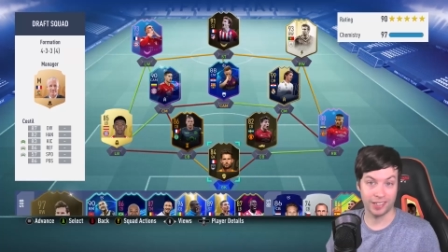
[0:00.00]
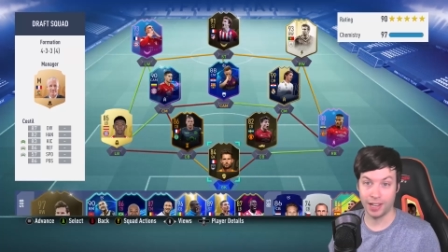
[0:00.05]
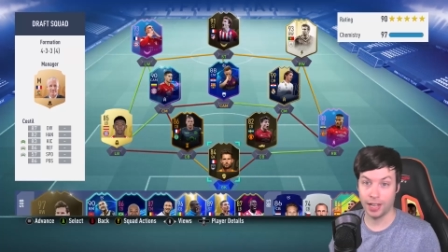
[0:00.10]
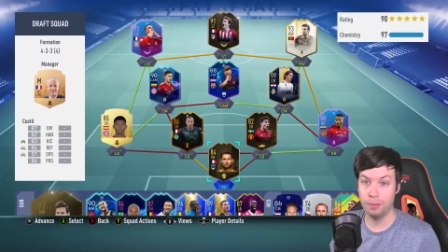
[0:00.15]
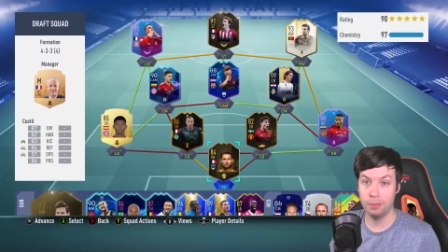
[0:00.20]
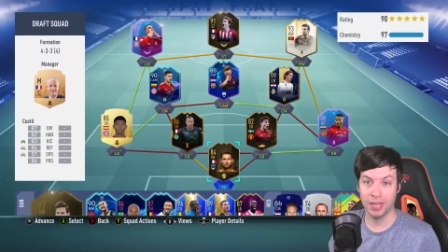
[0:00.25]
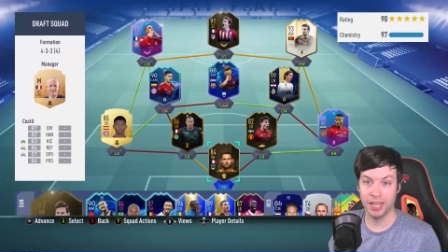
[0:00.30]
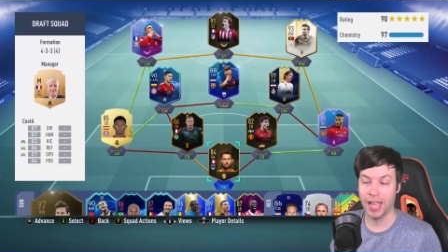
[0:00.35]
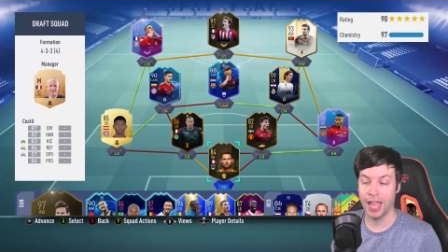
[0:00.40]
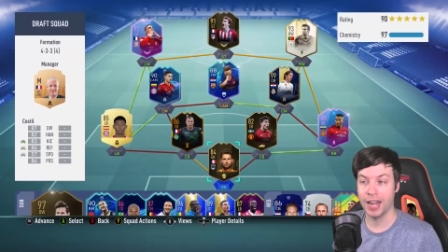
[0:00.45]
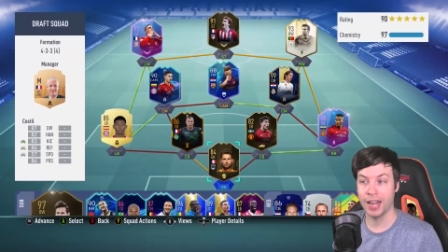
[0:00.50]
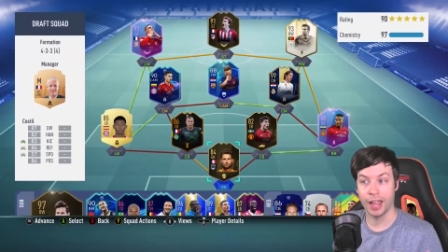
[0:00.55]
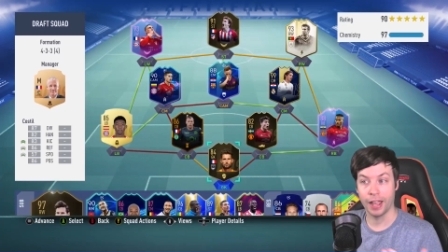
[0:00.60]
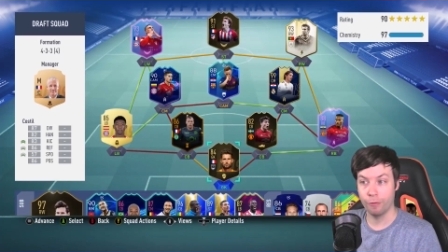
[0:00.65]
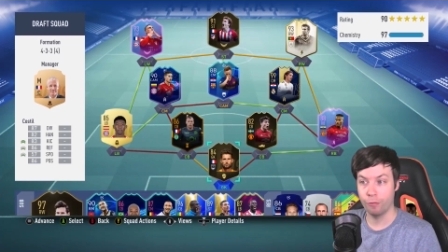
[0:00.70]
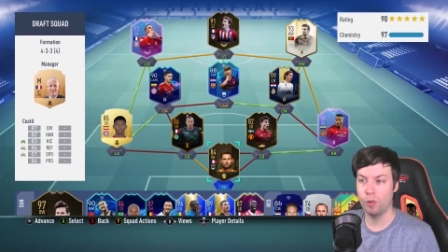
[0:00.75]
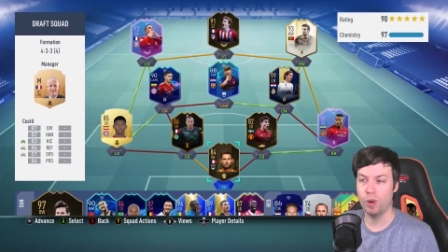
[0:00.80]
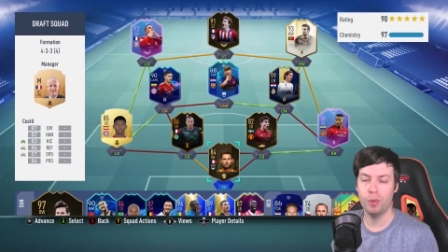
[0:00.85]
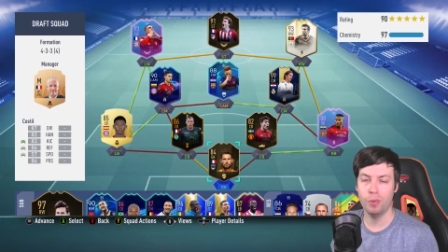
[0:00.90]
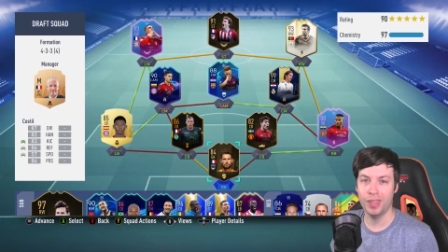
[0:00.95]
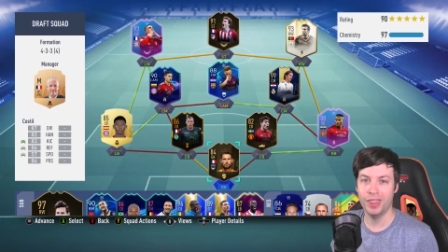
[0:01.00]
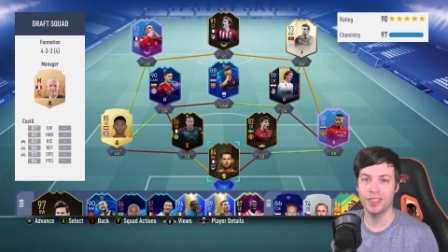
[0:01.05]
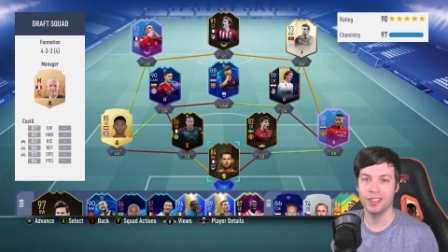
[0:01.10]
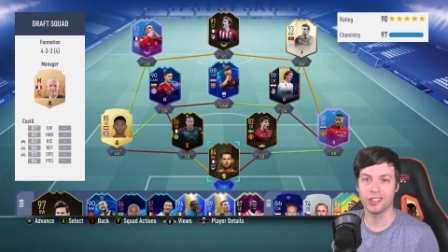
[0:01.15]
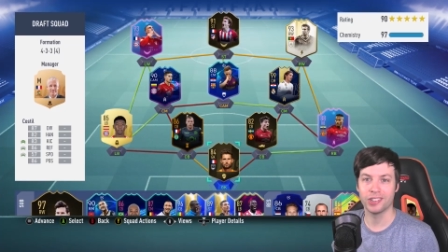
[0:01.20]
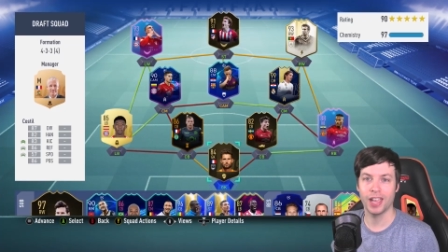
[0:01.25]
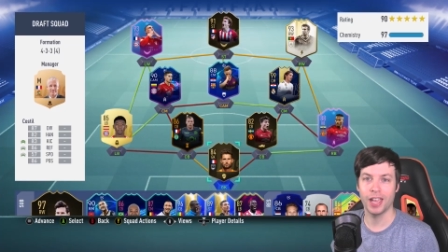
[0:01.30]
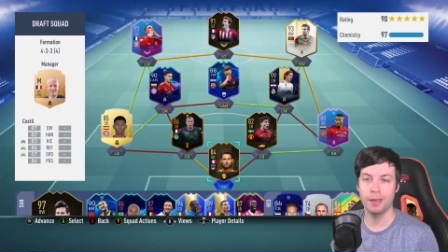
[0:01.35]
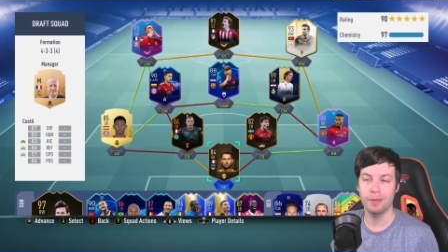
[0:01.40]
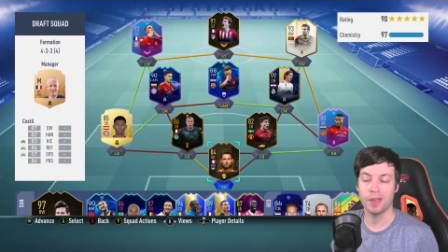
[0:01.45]
same again. If we win
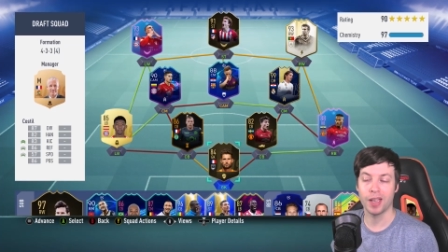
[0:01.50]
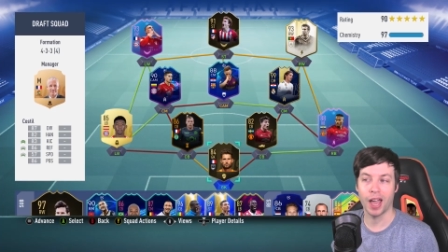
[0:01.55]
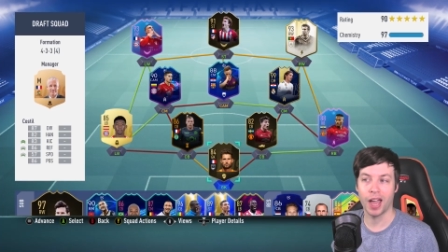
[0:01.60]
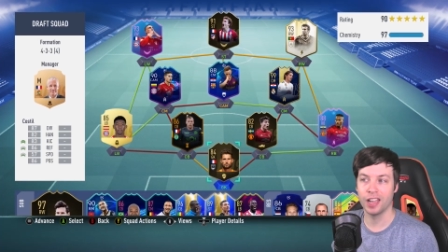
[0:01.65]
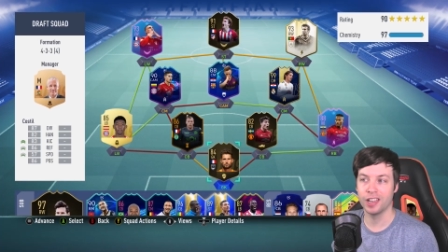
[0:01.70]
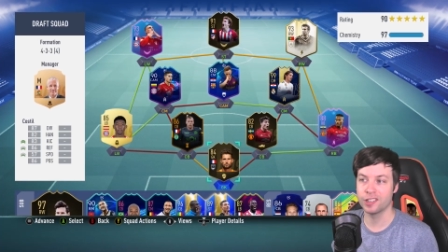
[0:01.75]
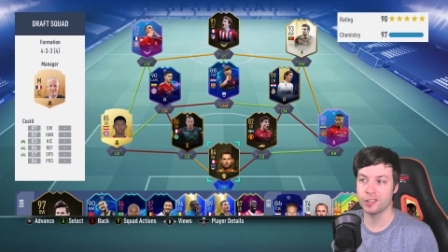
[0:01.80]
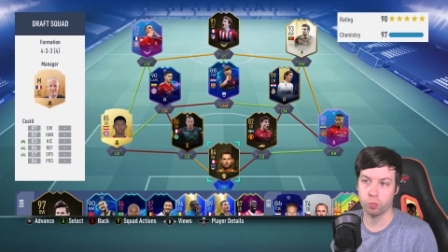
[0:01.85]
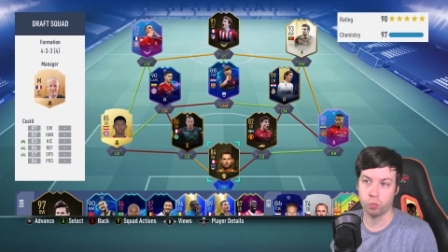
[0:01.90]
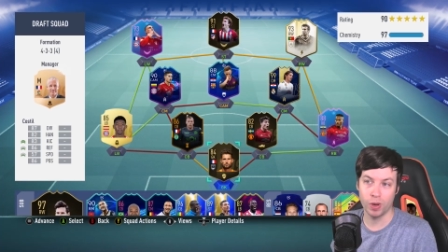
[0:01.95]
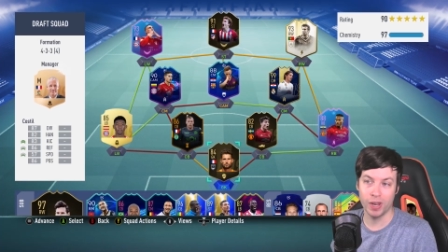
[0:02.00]
this game, guys,